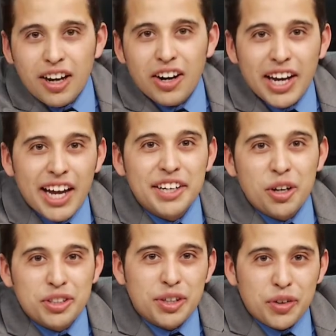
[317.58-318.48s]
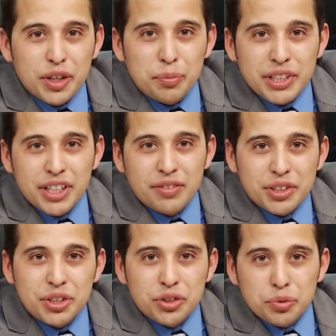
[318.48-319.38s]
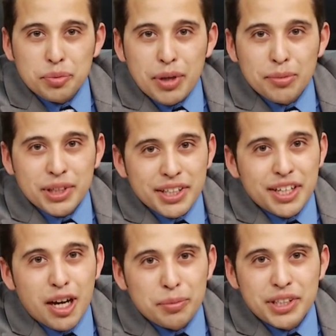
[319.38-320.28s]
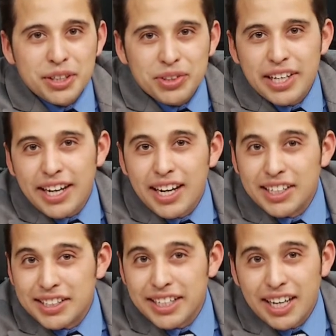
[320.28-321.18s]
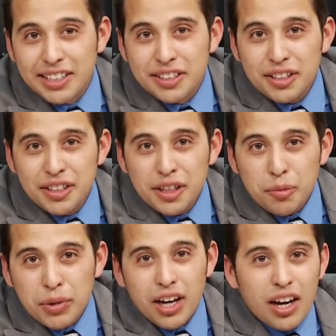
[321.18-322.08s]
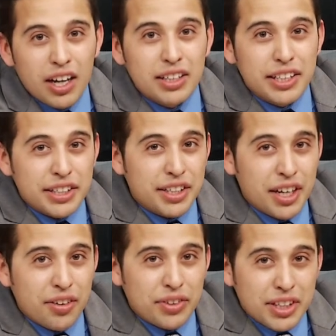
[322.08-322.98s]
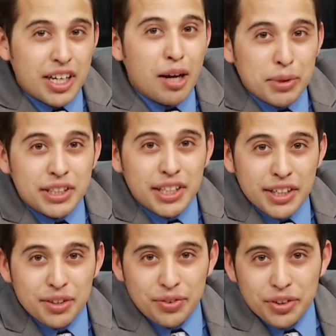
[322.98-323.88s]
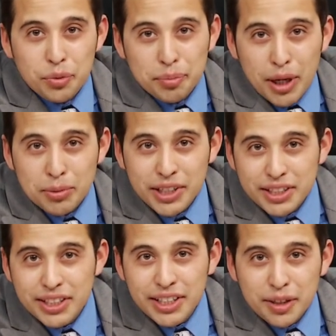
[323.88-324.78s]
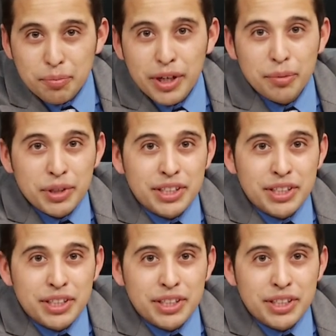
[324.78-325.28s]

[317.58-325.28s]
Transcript: All right, I know it's going to be tough to choose a Republican nominee with that kind of talent. But oddly enough, the top contender for the Republican ticket may be